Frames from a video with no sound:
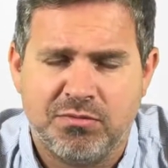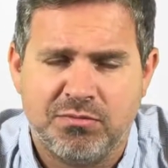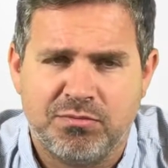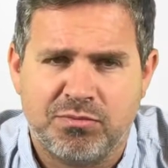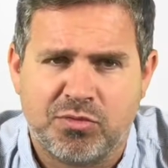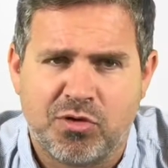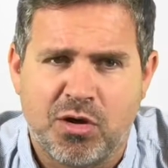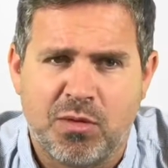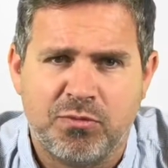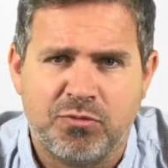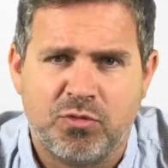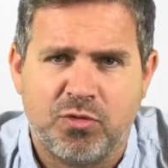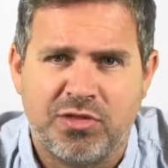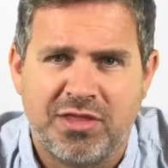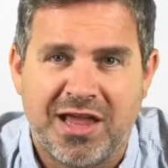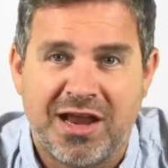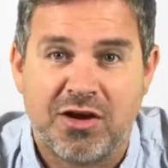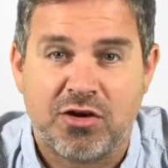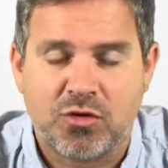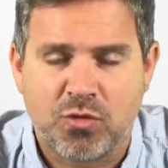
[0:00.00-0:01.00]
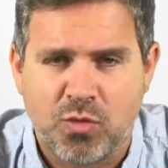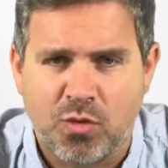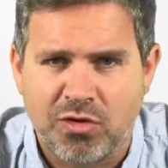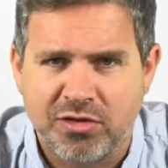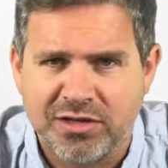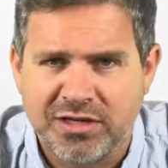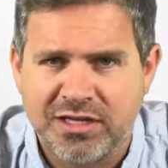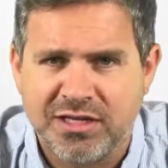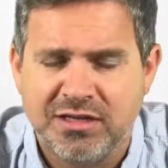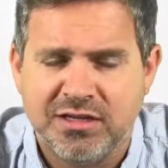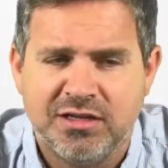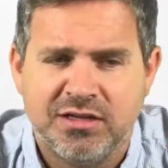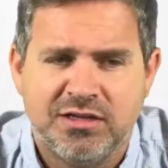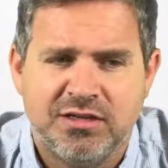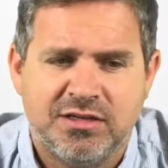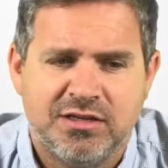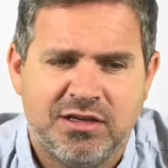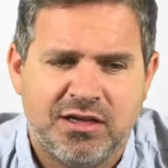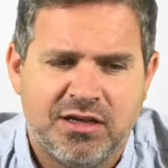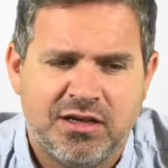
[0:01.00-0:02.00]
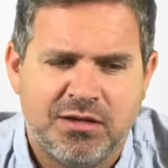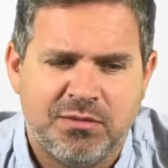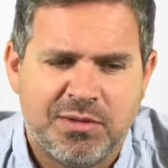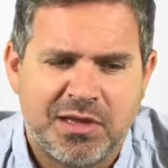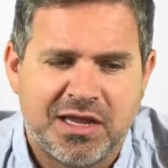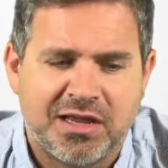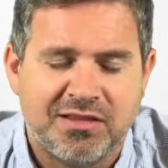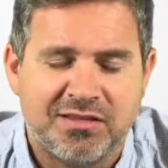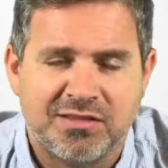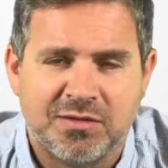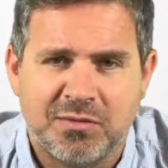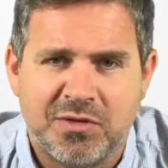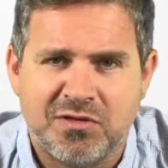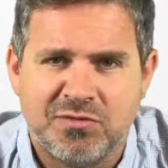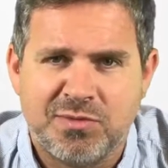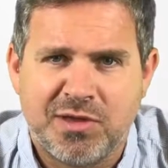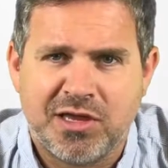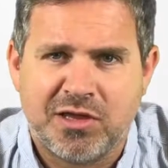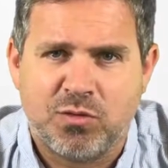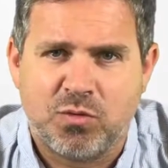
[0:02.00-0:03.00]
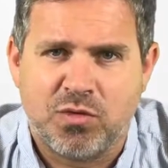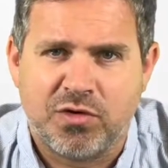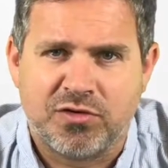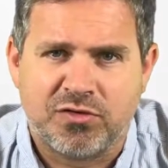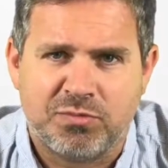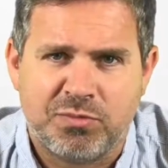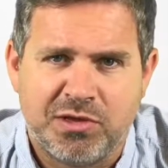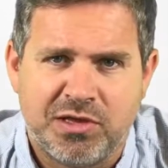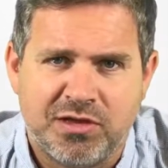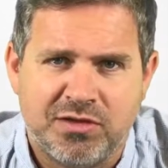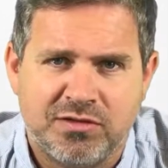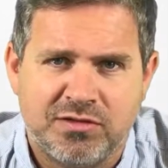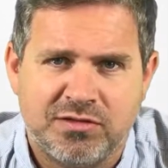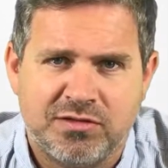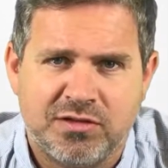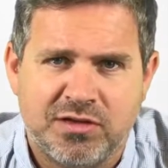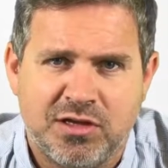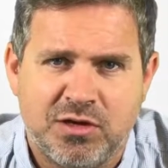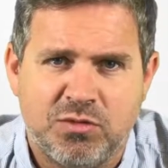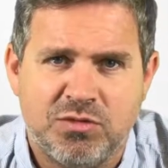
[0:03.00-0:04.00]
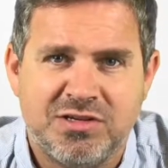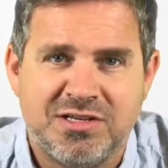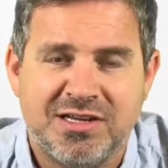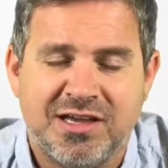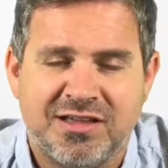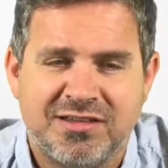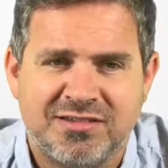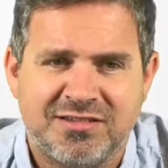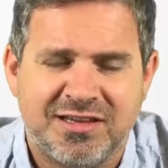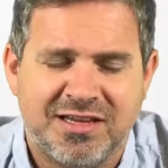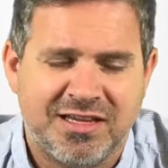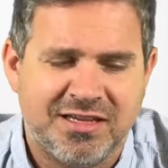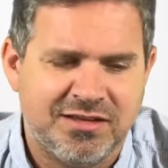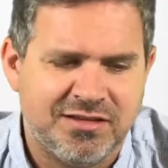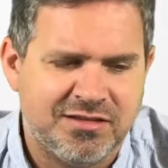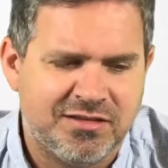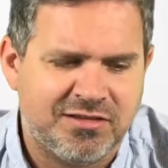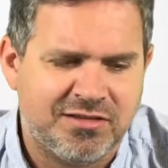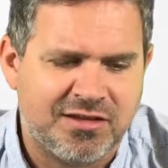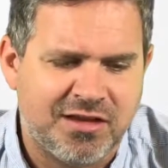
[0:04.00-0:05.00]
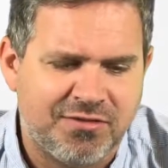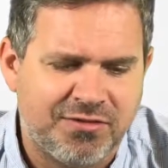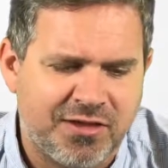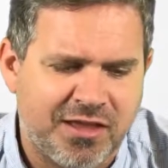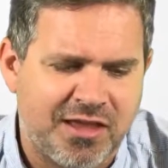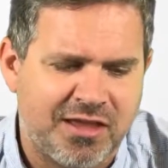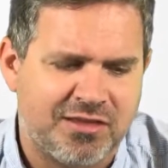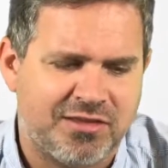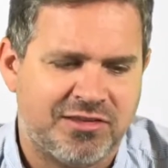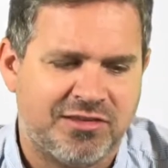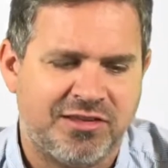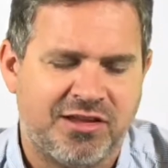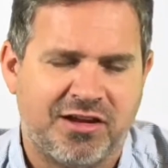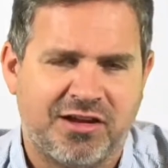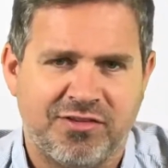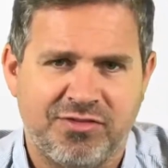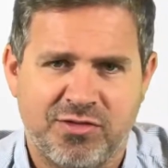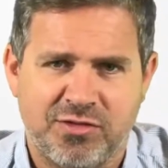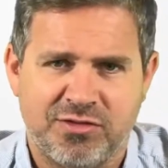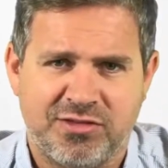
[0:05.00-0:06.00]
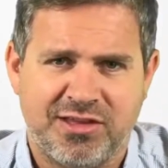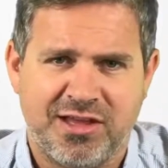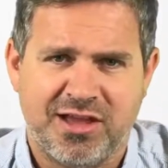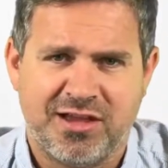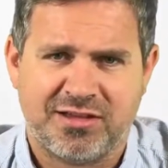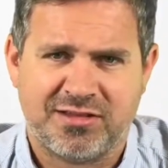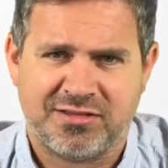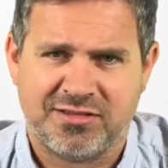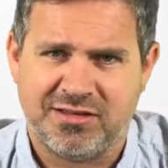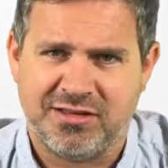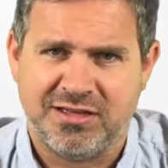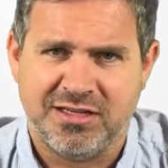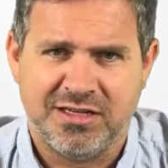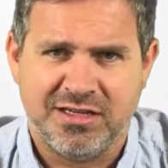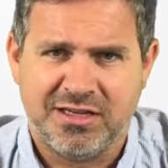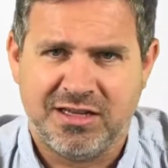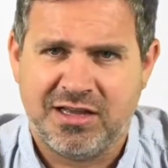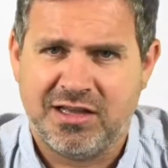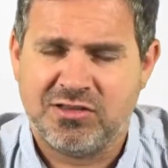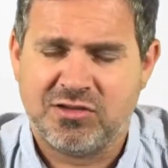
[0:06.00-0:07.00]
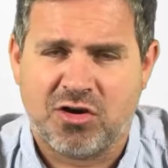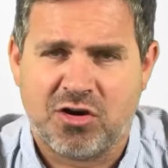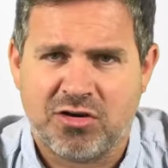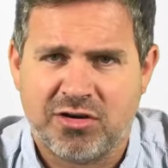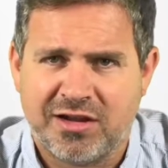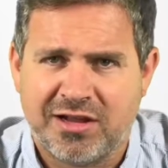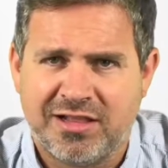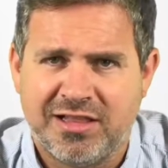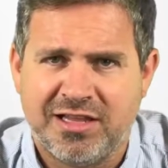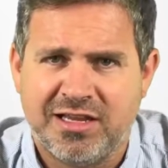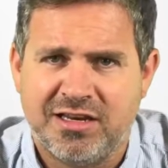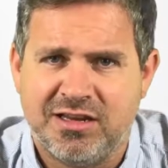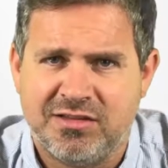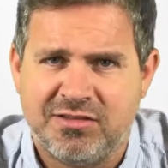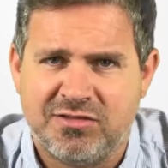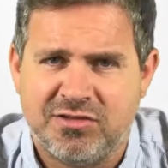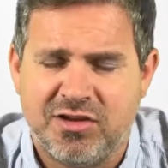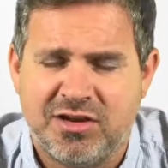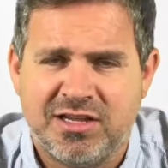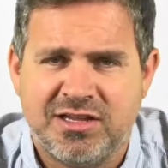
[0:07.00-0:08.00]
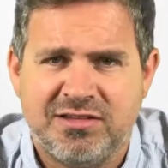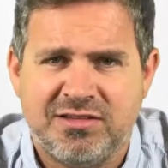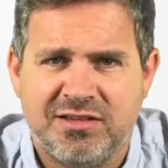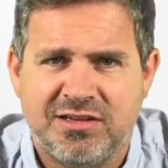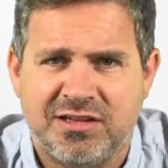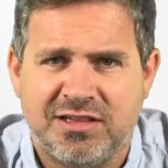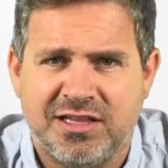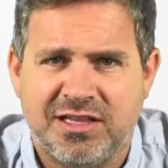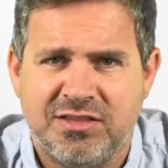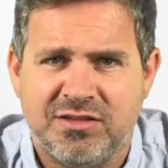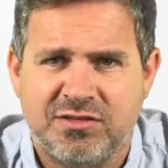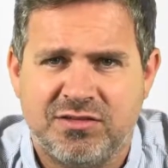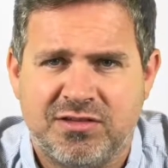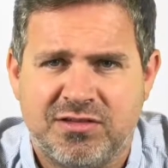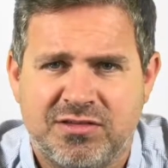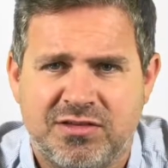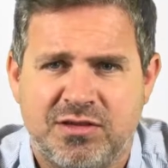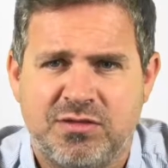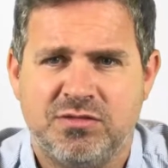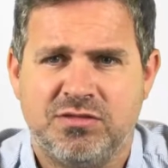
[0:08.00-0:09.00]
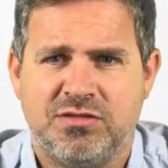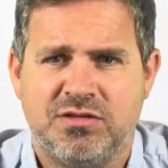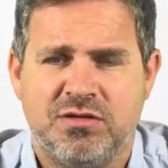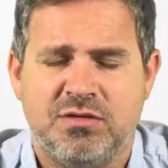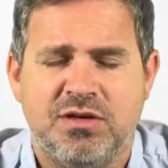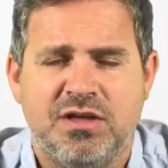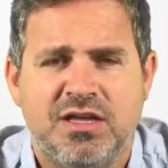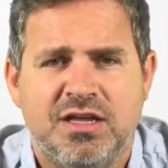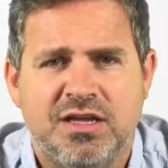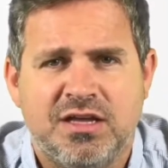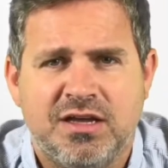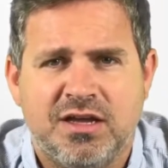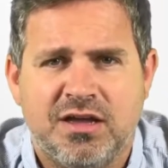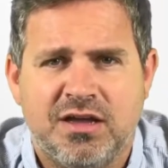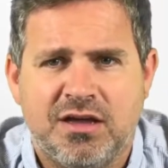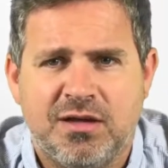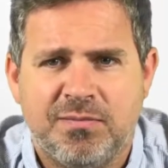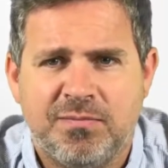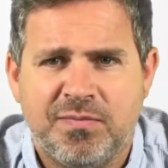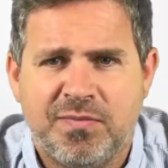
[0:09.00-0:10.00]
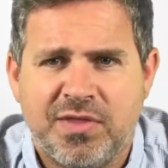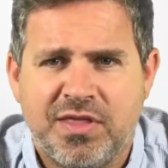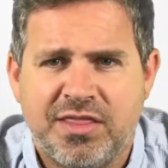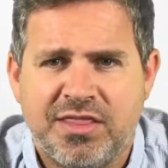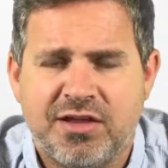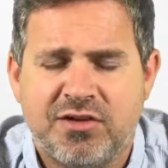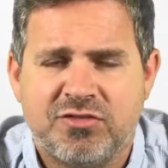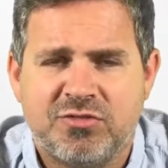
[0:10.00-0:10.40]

problems with air quality, it can sometimes make it worse because dust and stuff can get stuck in those ducts and it's hard to clean. It's not easy to clean those things out. So there's